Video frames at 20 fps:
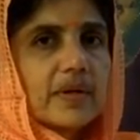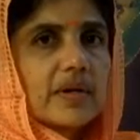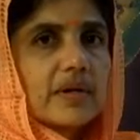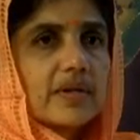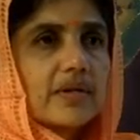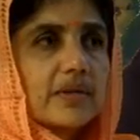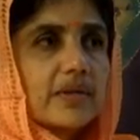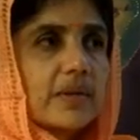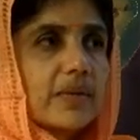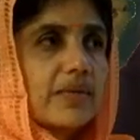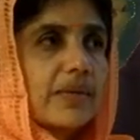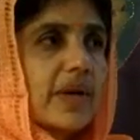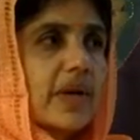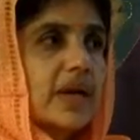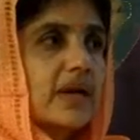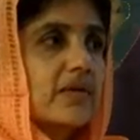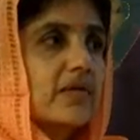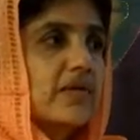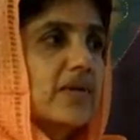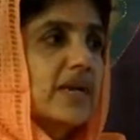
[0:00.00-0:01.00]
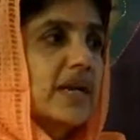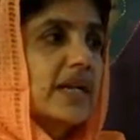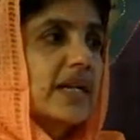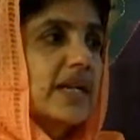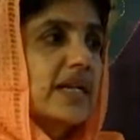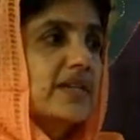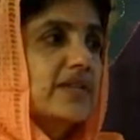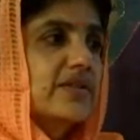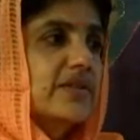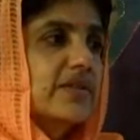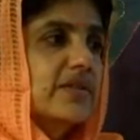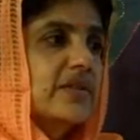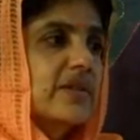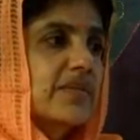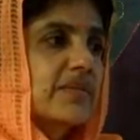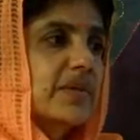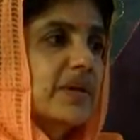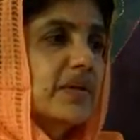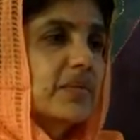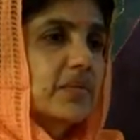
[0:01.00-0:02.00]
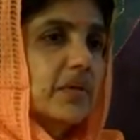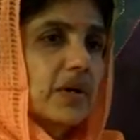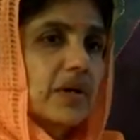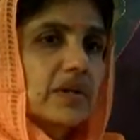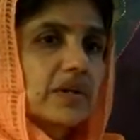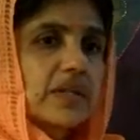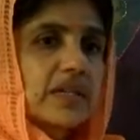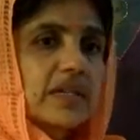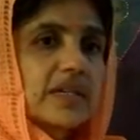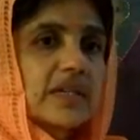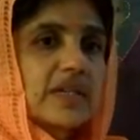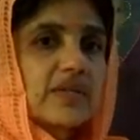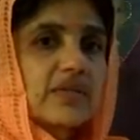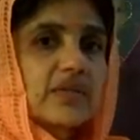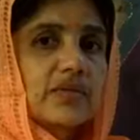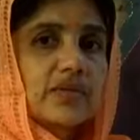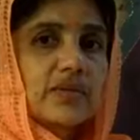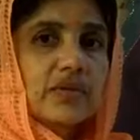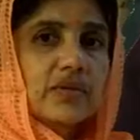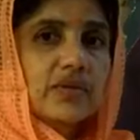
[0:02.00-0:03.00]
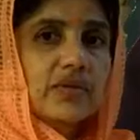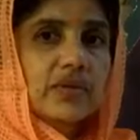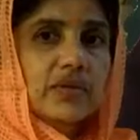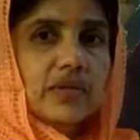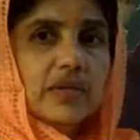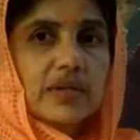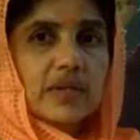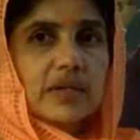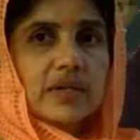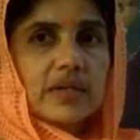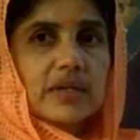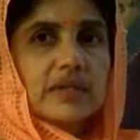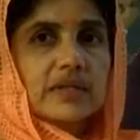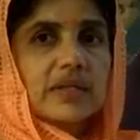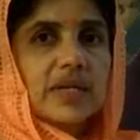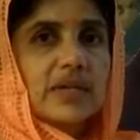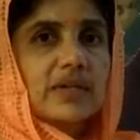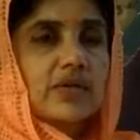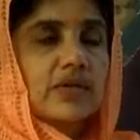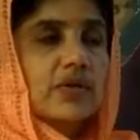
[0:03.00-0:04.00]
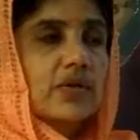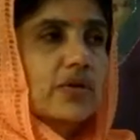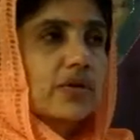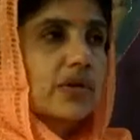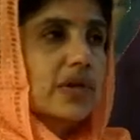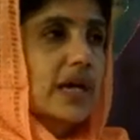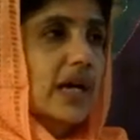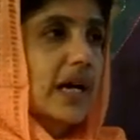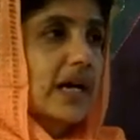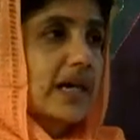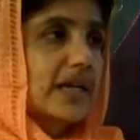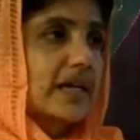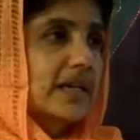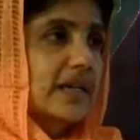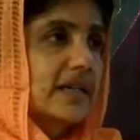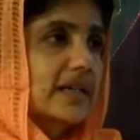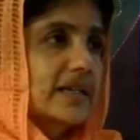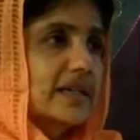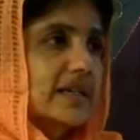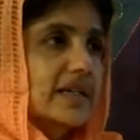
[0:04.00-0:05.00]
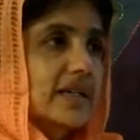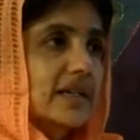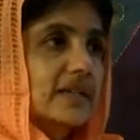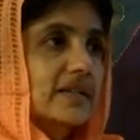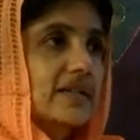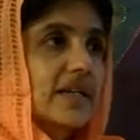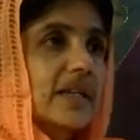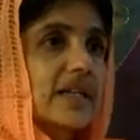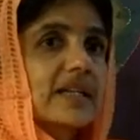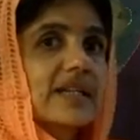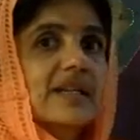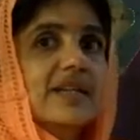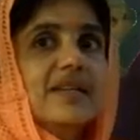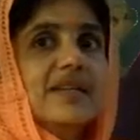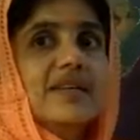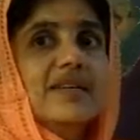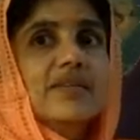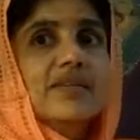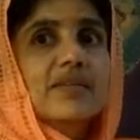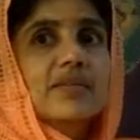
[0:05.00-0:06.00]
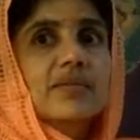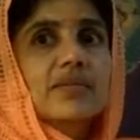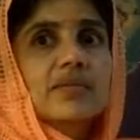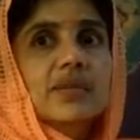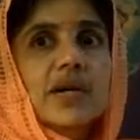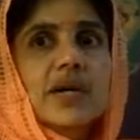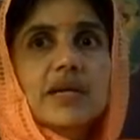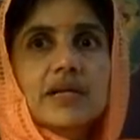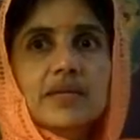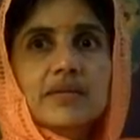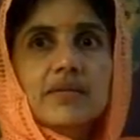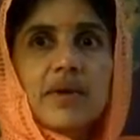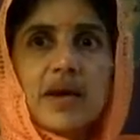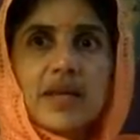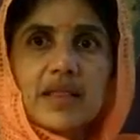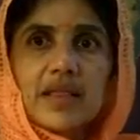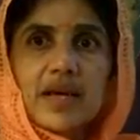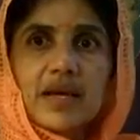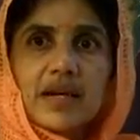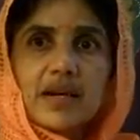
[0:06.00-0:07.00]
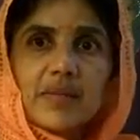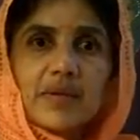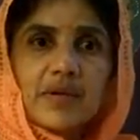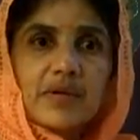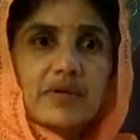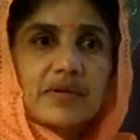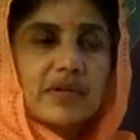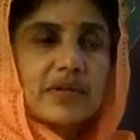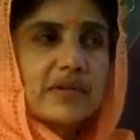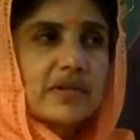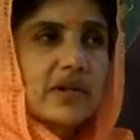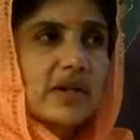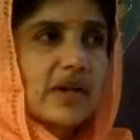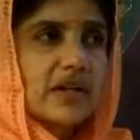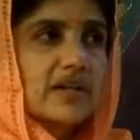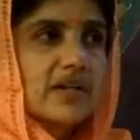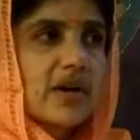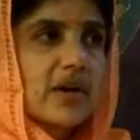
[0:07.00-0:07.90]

you are paying good attention somebody walked in that you knew then you don't like and suddenly why why they are coming to this class